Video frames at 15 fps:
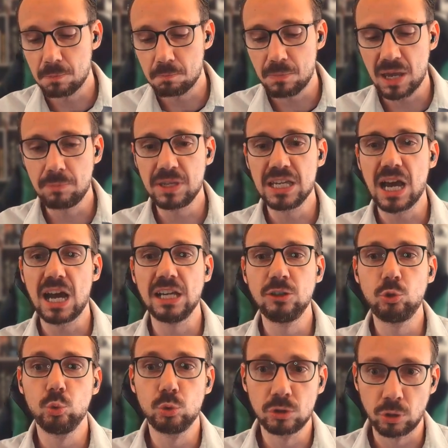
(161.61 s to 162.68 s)
maybe I
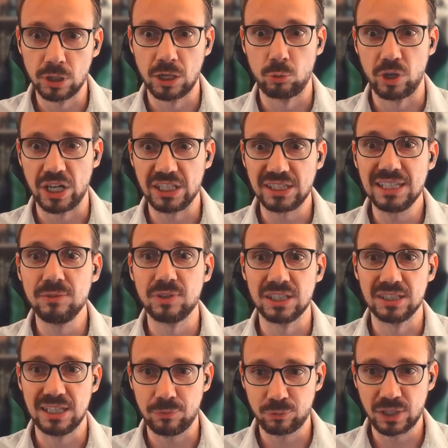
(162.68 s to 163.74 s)
do tolerate
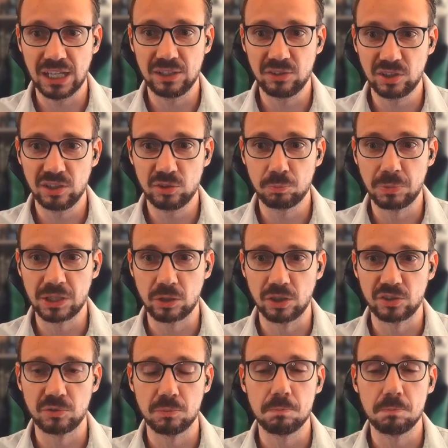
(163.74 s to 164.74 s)
even death cases because